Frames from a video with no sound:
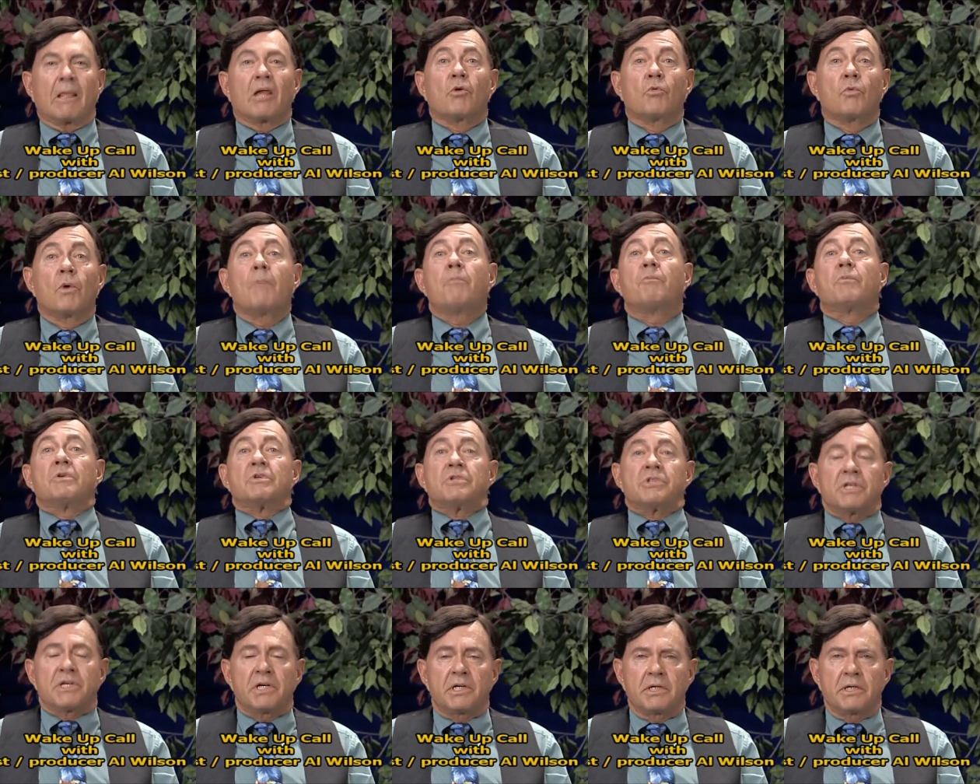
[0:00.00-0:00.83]

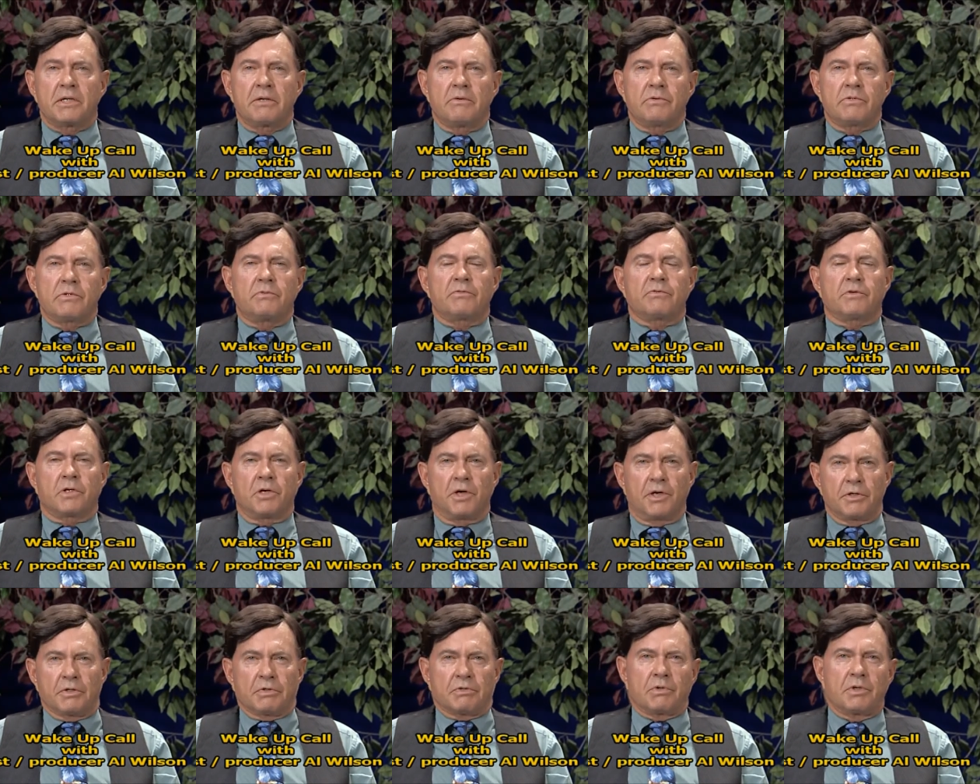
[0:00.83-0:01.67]
representatives of
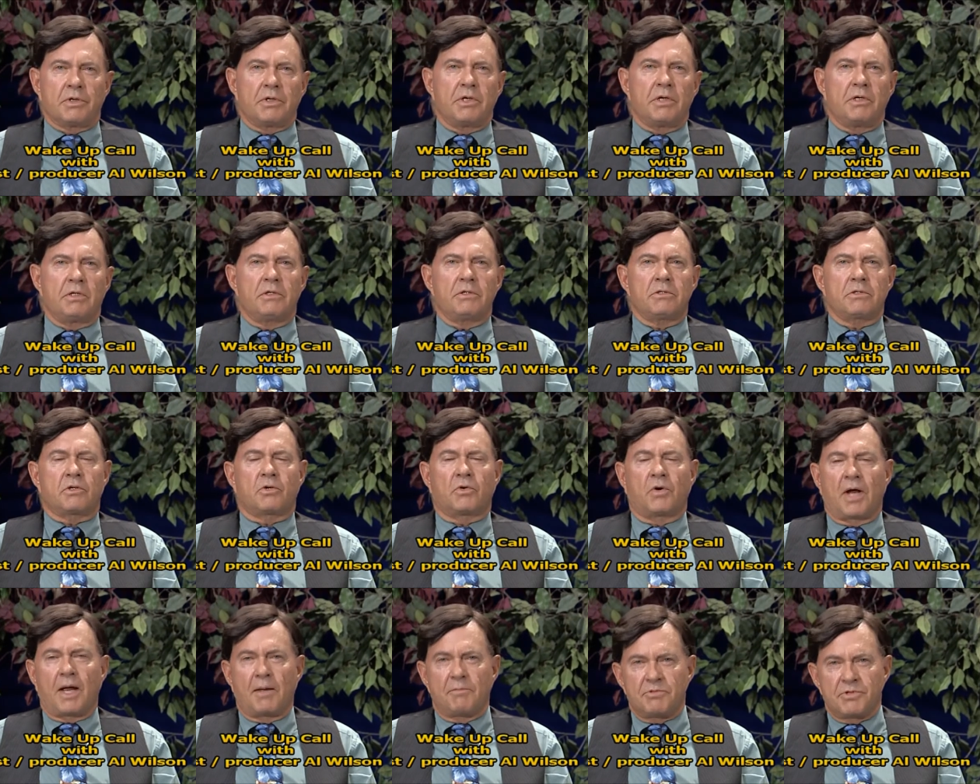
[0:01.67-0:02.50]
countries,
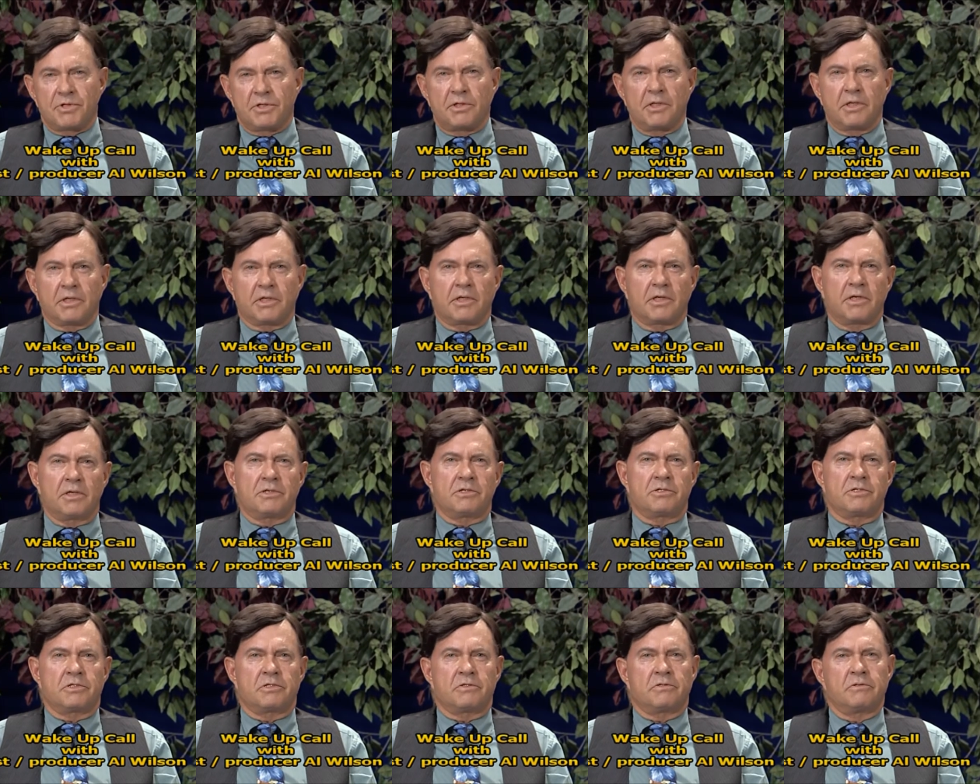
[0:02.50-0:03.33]
crime
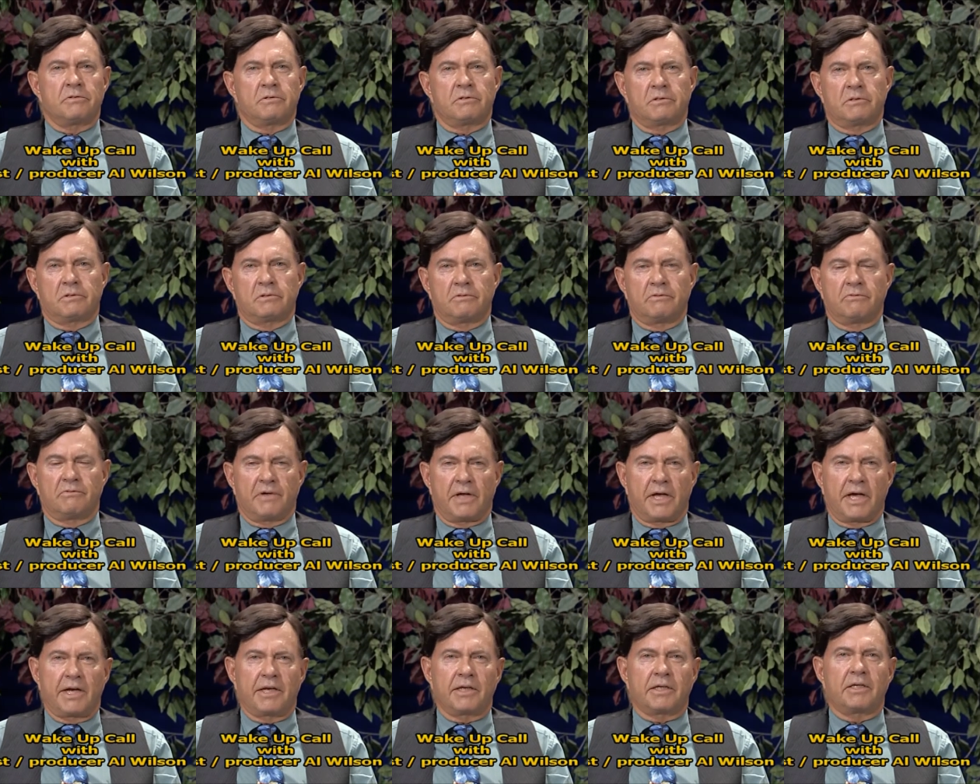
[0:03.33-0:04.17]
syndicates, the
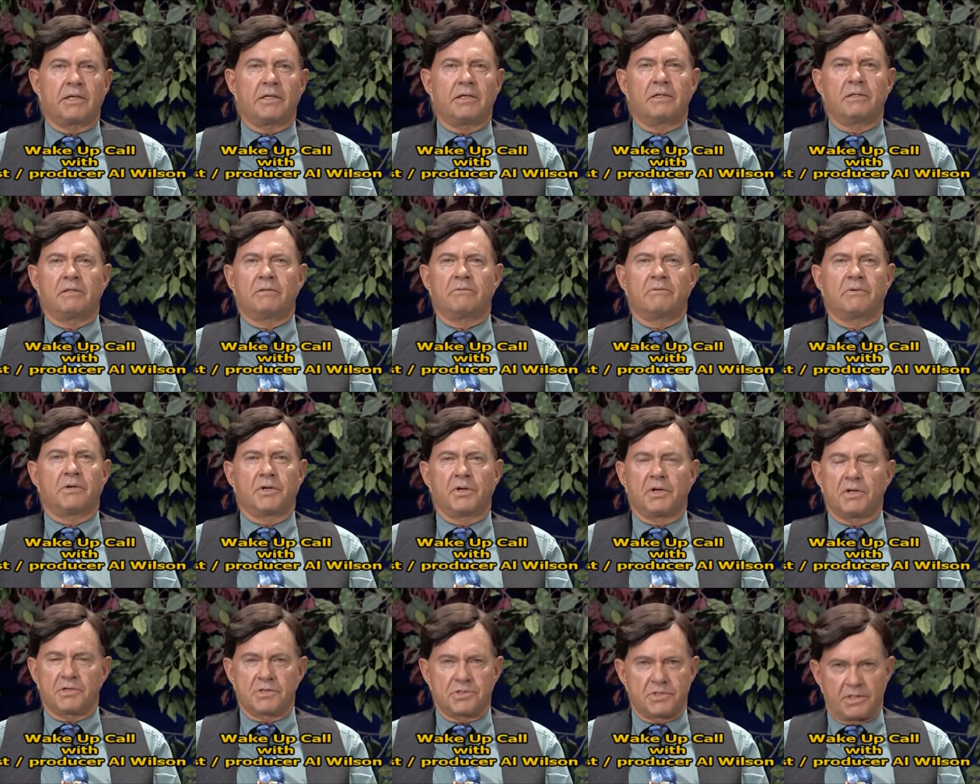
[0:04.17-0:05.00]
Vatican,
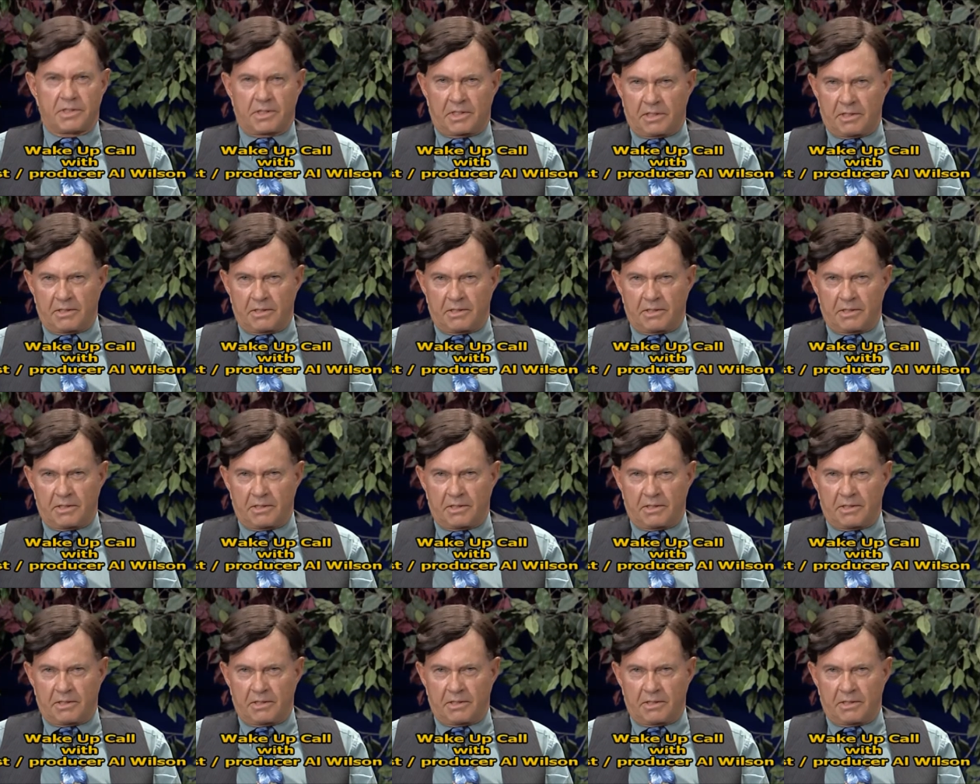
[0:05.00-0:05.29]
various.